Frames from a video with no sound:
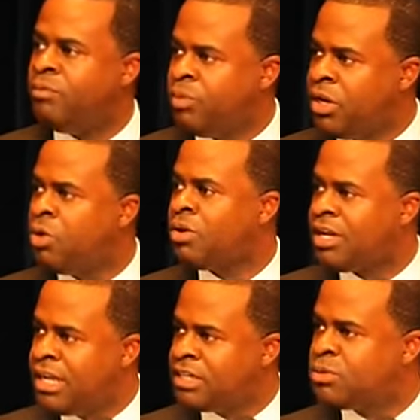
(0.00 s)
don't
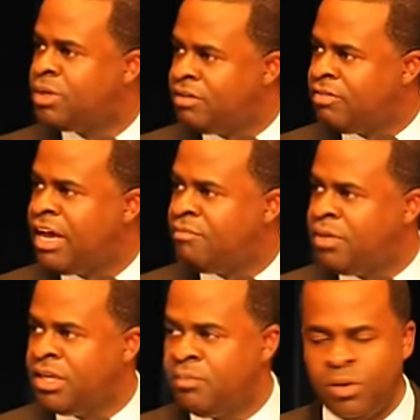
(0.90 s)
collect $25
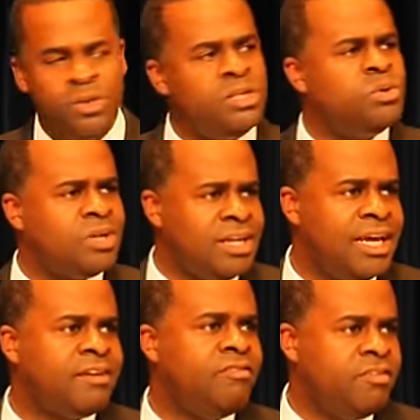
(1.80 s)
million, but we do
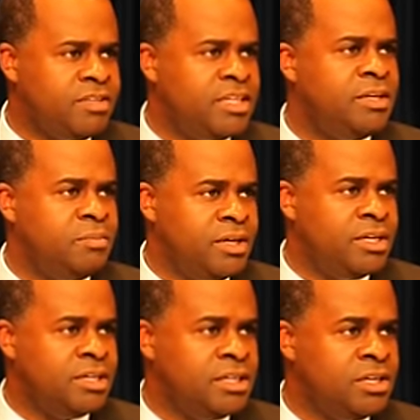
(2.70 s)
collect $15
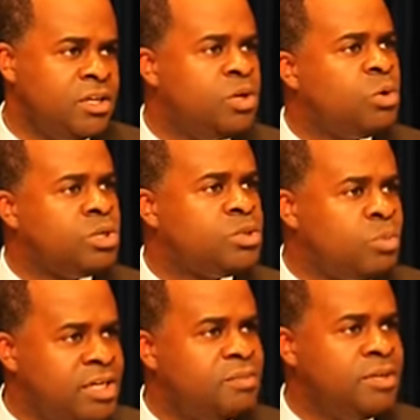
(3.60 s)
million or
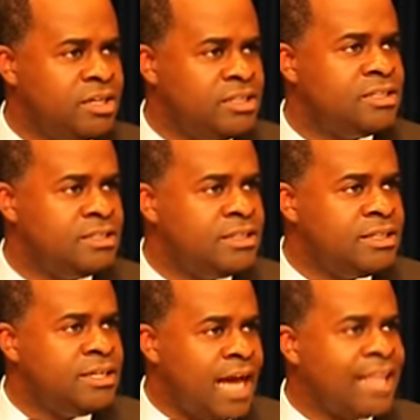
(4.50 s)
$20 million.
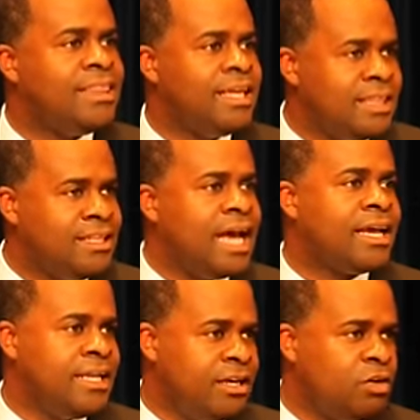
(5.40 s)
I think that that
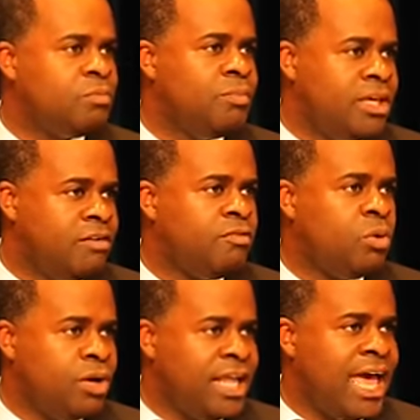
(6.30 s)
can help me
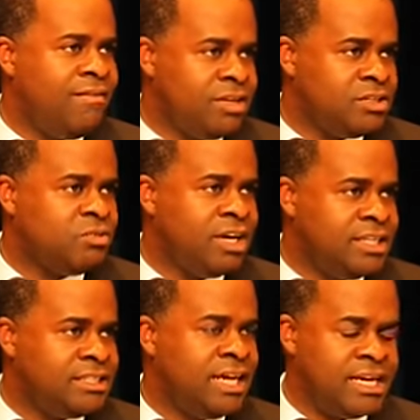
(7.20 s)
avoid having to
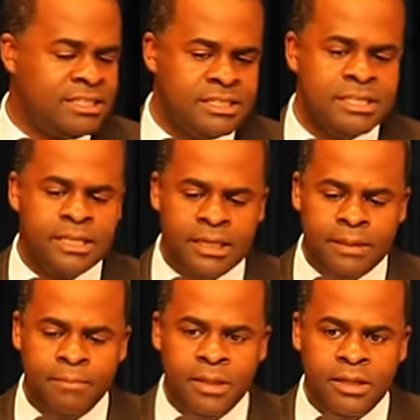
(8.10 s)
raise taxes again.
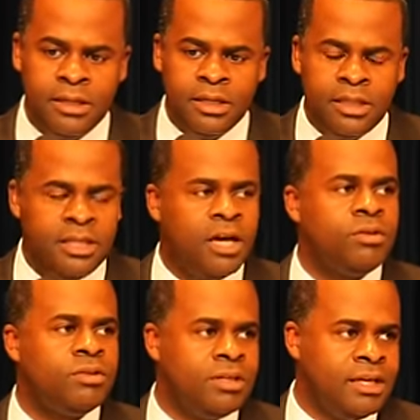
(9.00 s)
The
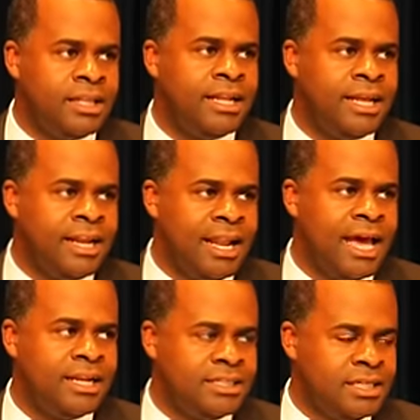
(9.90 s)
other thing that
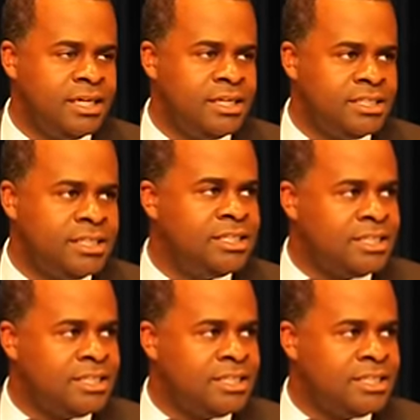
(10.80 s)
Atlanta does is